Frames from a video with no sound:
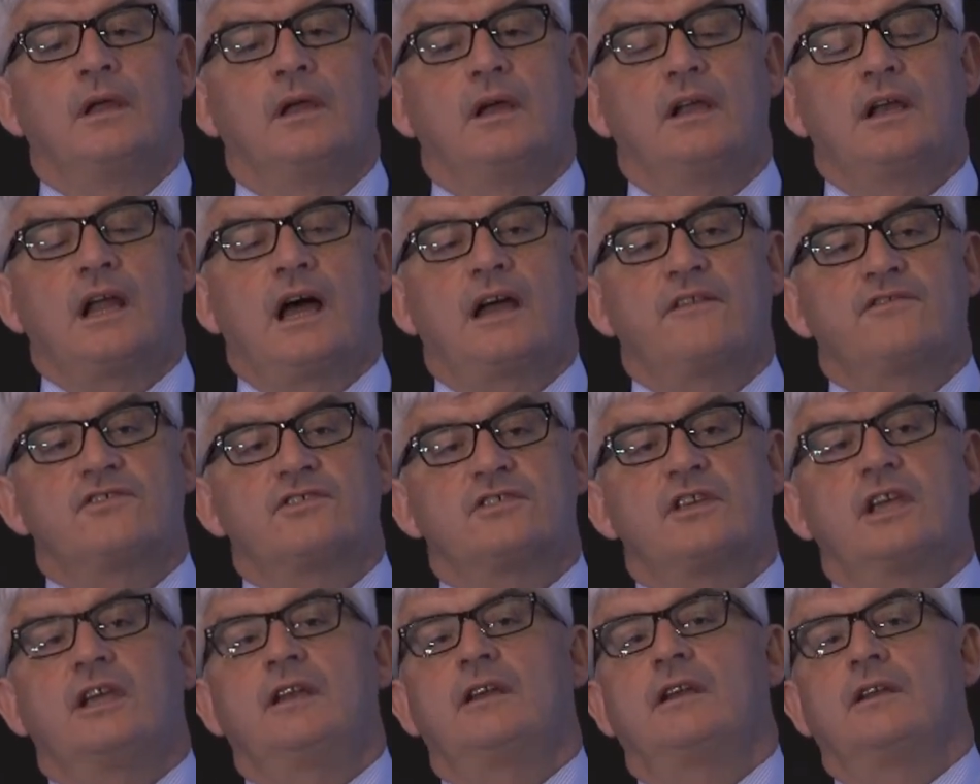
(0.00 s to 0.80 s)
And I've
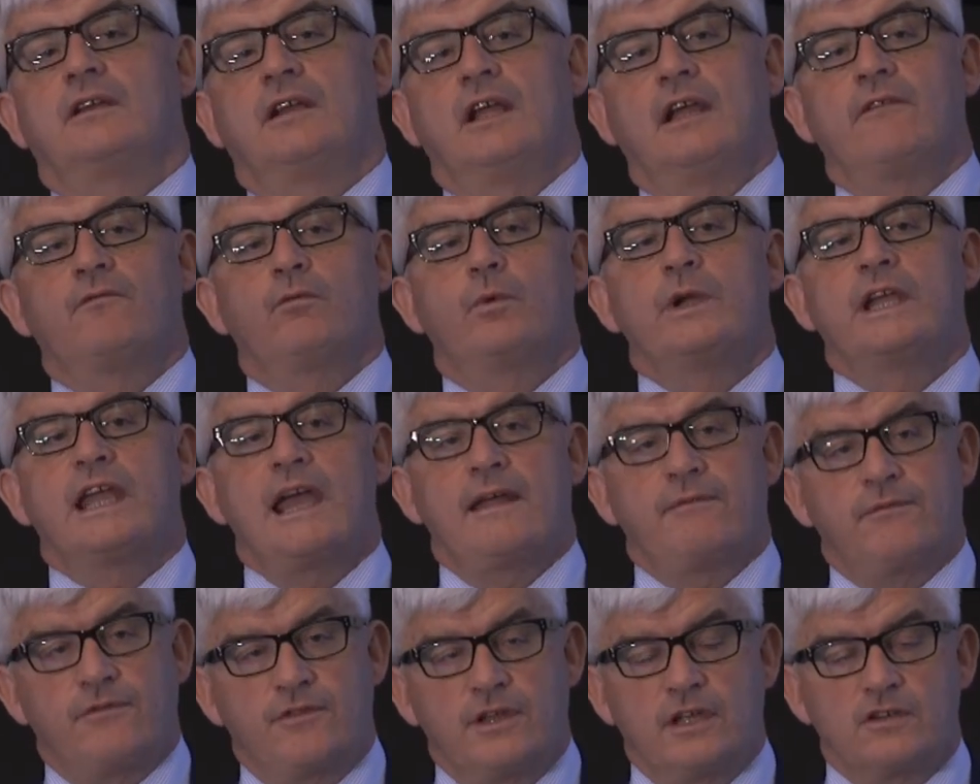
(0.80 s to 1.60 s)
seen it. If we
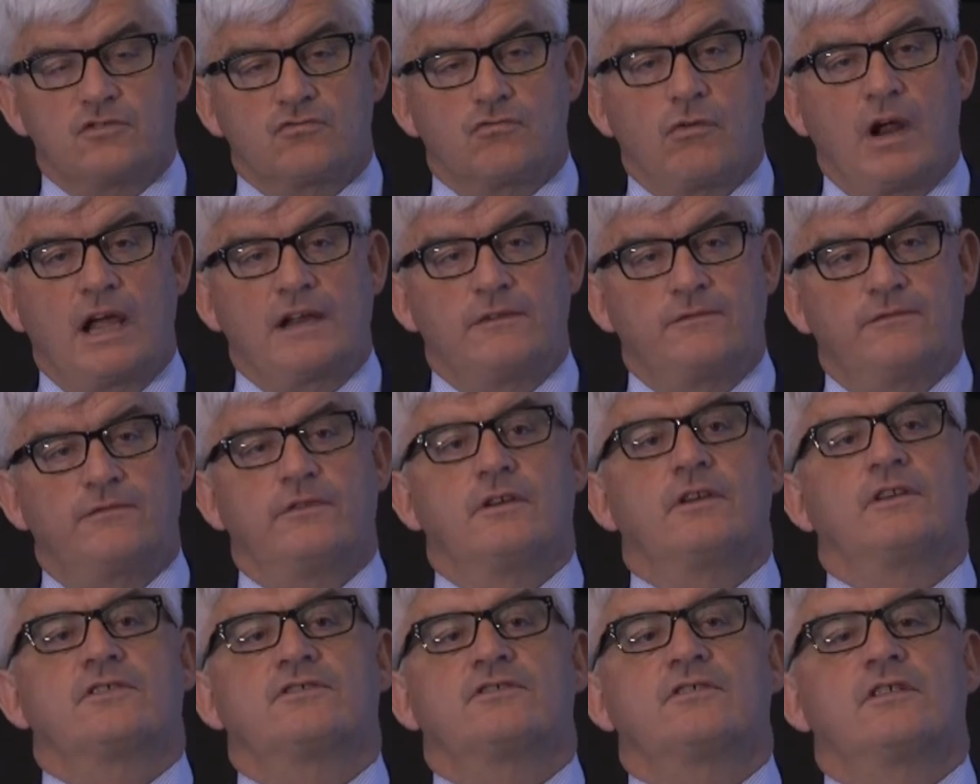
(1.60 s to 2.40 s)
get things right
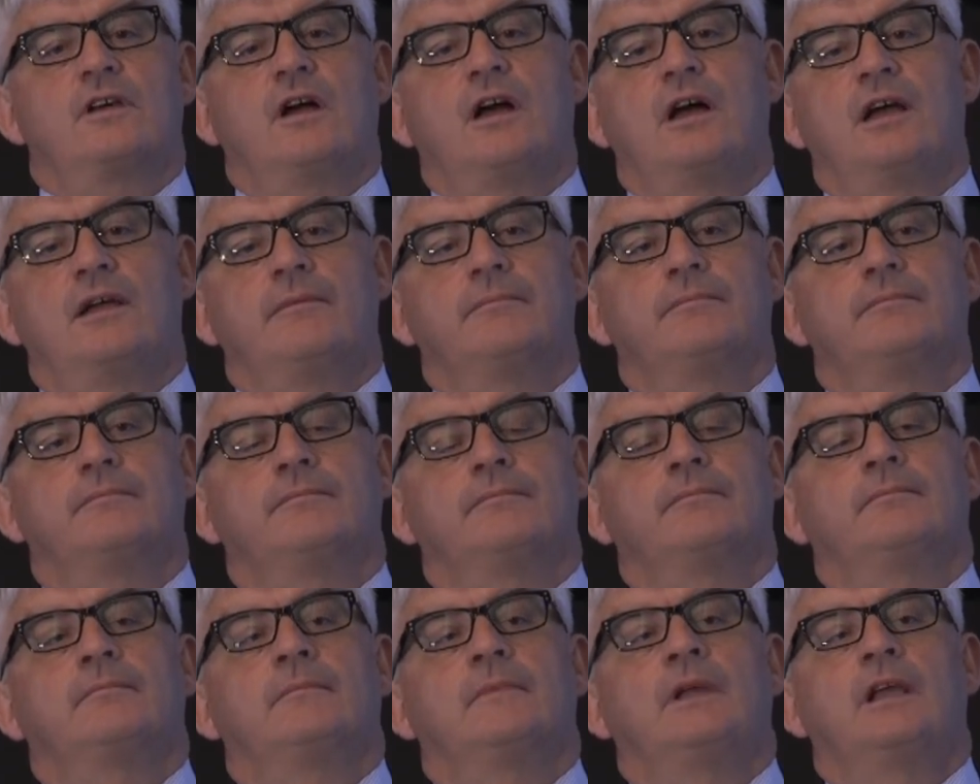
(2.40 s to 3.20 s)
first time,
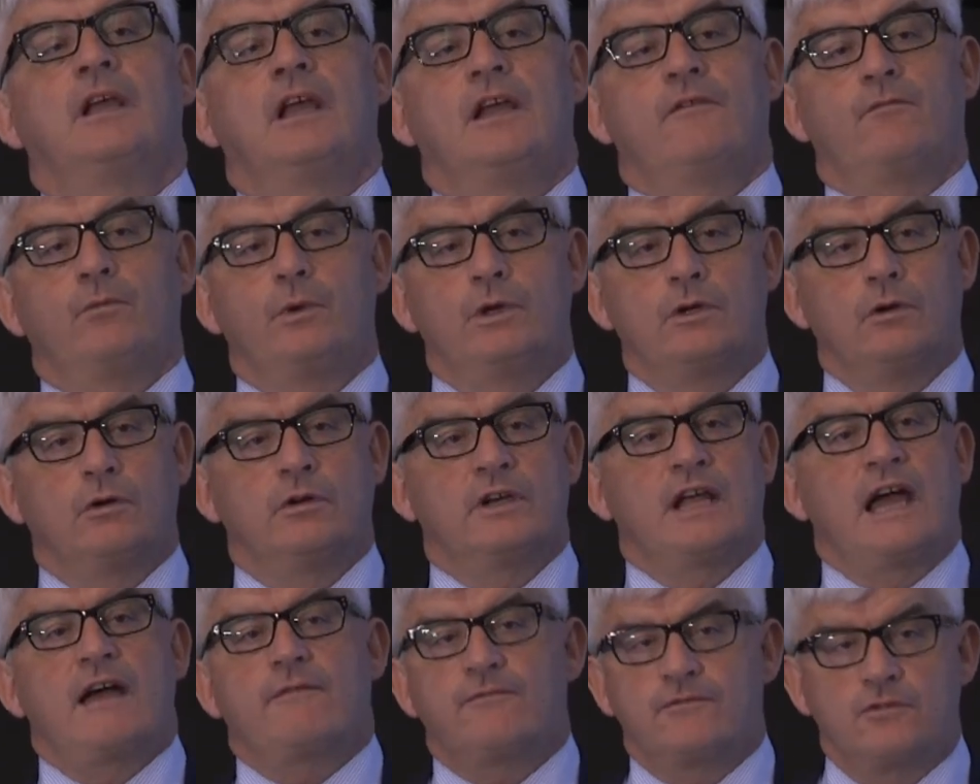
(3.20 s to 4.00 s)
if we
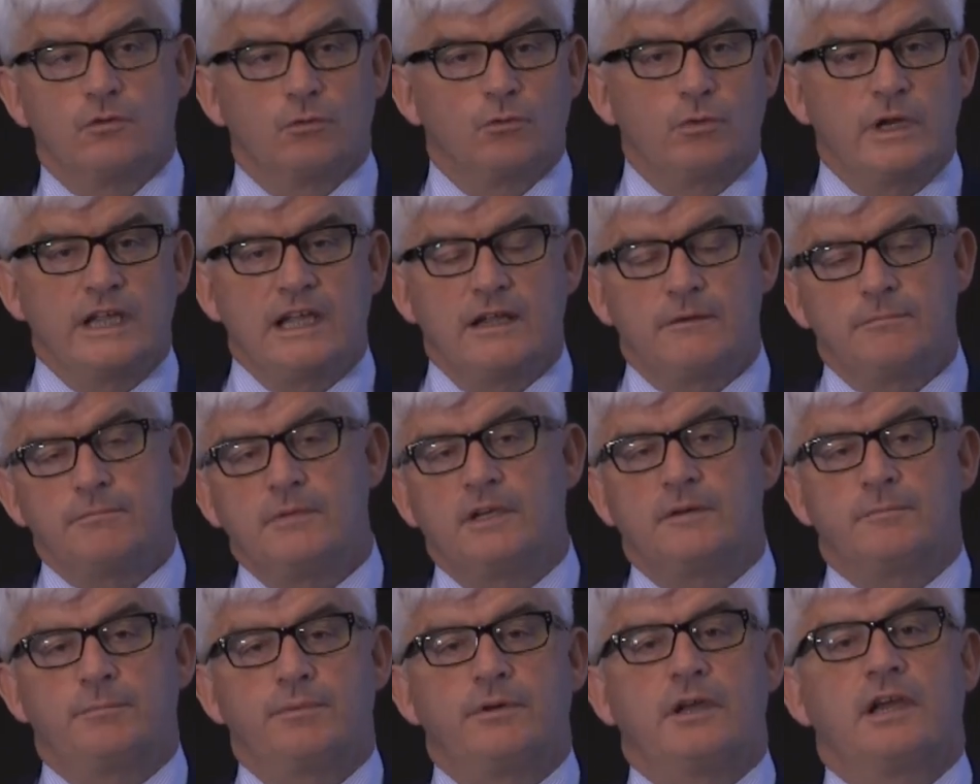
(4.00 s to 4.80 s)
don't have to
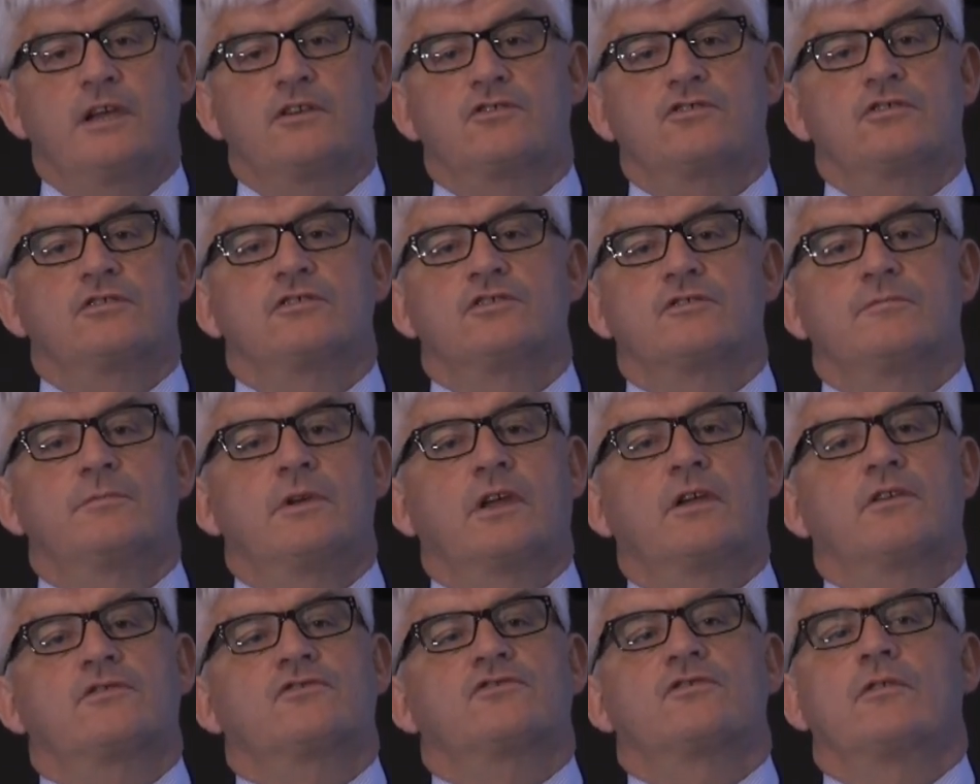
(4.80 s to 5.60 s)
readmit patients
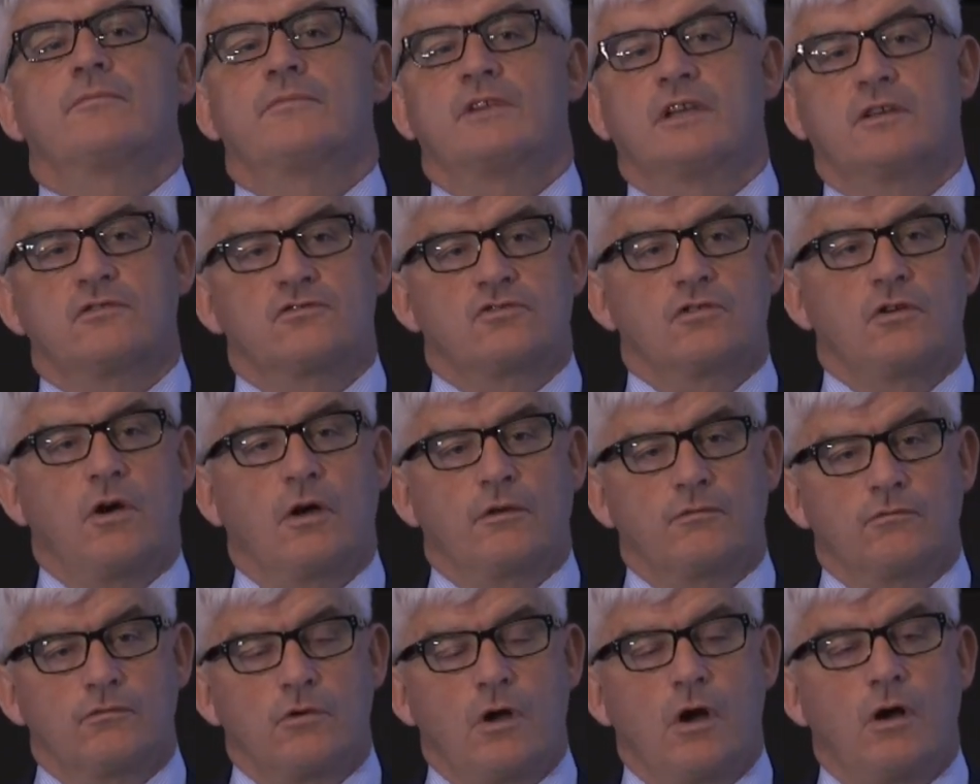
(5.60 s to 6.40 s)
because something has
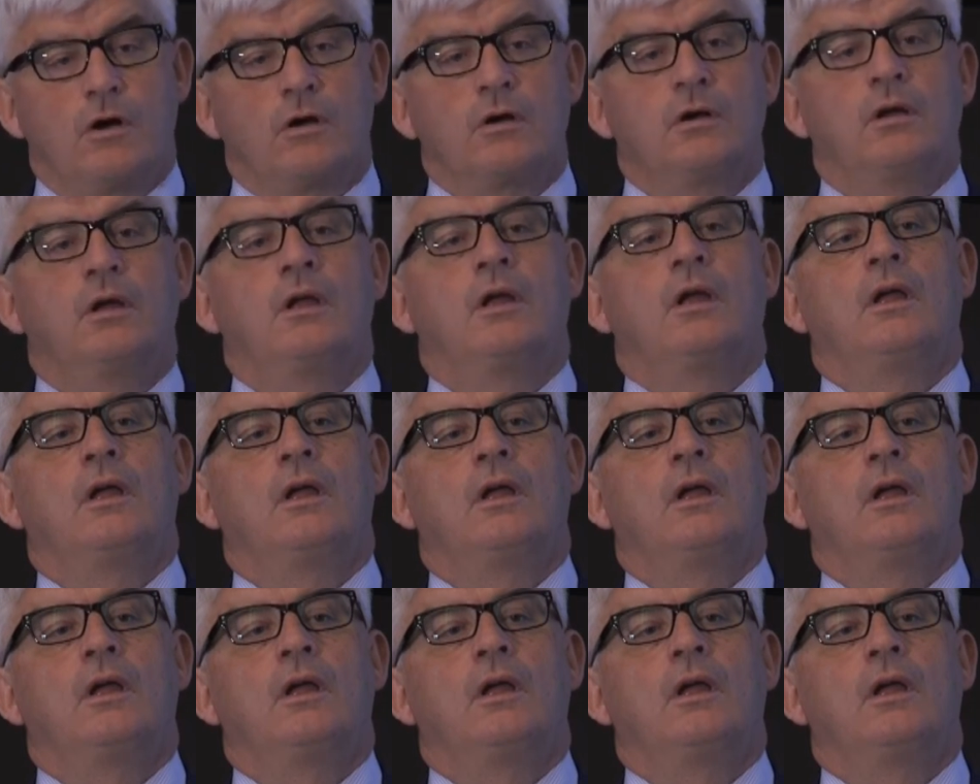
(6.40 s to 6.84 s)
gone wrong